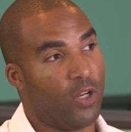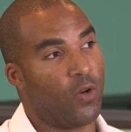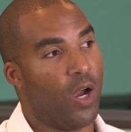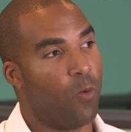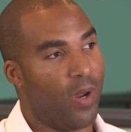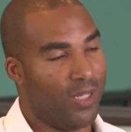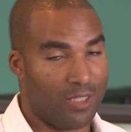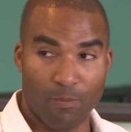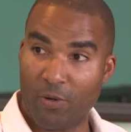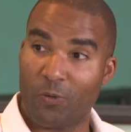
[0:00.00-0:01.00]
figure out ways
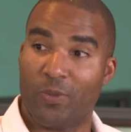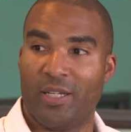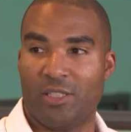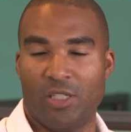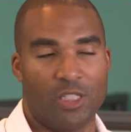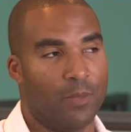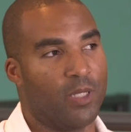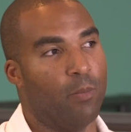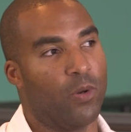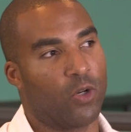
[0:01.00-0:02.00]
to build relationships
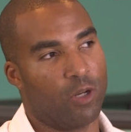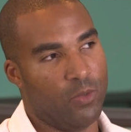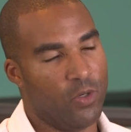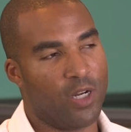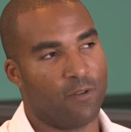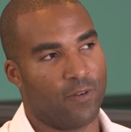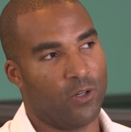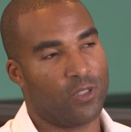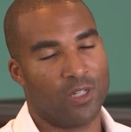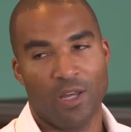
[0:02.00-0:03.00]
and build a community
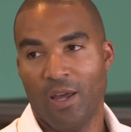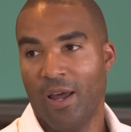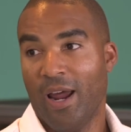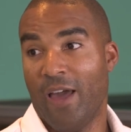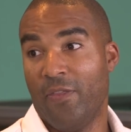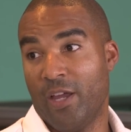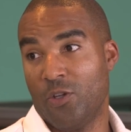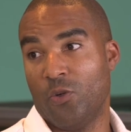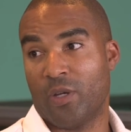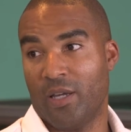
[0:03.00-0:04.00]
first, and
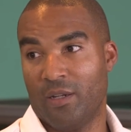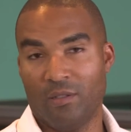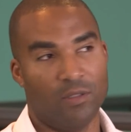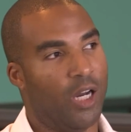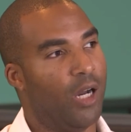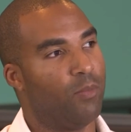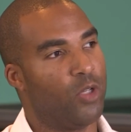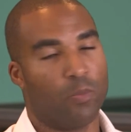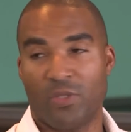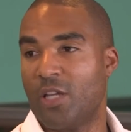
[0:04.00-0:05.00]
then you can um,
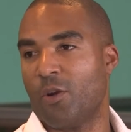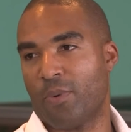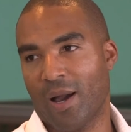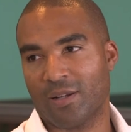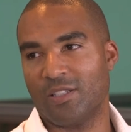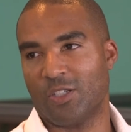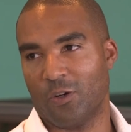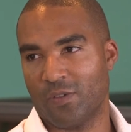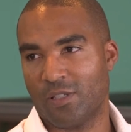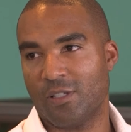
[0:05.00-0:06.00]
you know present your products and
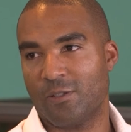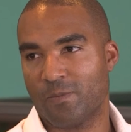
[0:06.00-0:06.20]
services.